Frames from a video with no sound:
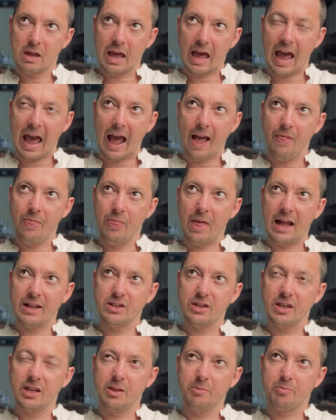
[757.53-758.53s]
and
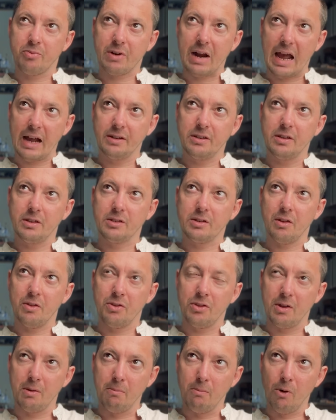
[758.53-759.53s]
that in practice
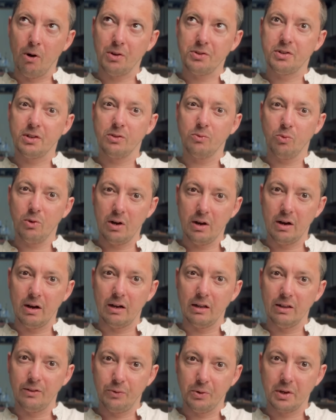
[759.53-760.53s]
the modern
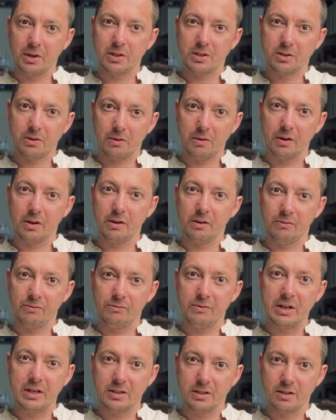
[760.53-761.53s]
world, for historical
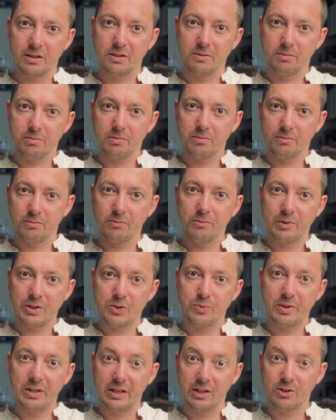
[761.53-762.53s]
reasons
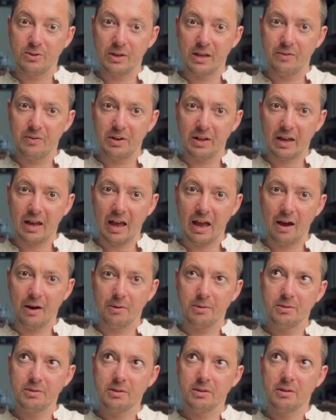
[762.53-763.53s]
which we need to give an
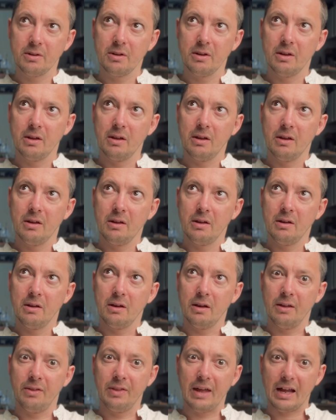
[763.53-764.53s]
account,
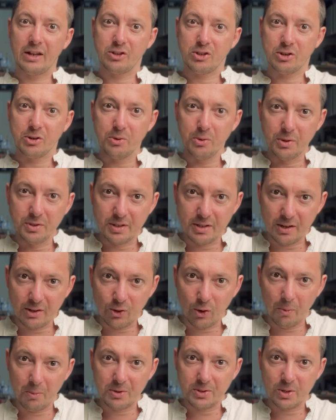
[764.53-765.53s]
and that too is an
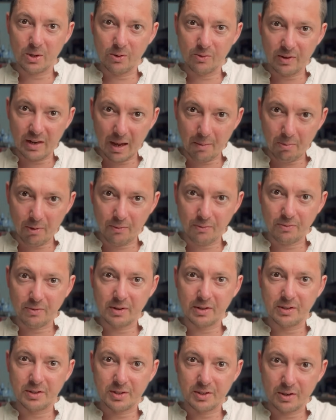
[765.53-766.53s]
enormous overlap of
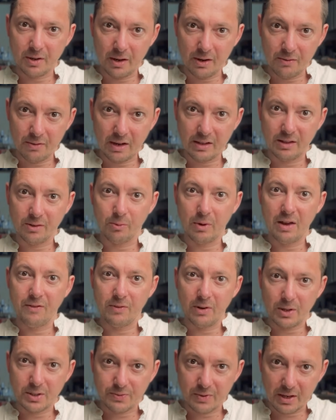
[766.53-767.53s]
concern, right? The way
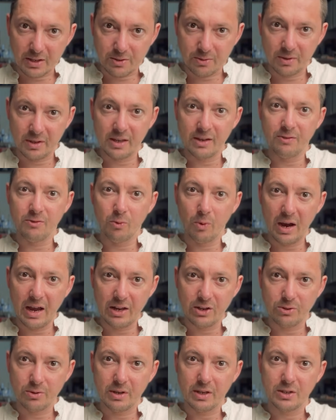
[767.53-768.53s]
philosophy has to give way
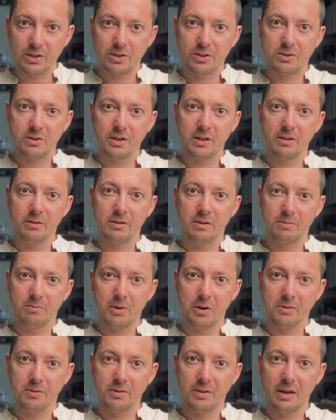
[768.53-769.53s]
to history in
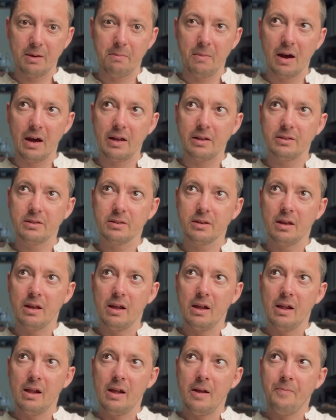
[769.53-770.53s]
both of their minds.
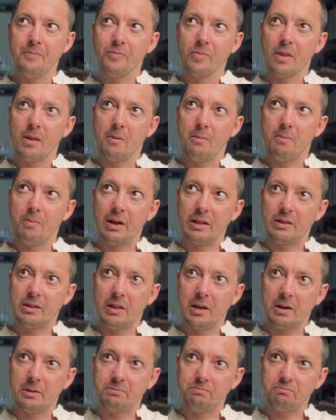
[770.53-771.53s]

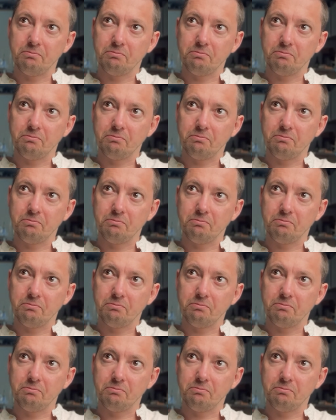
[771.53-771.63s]
But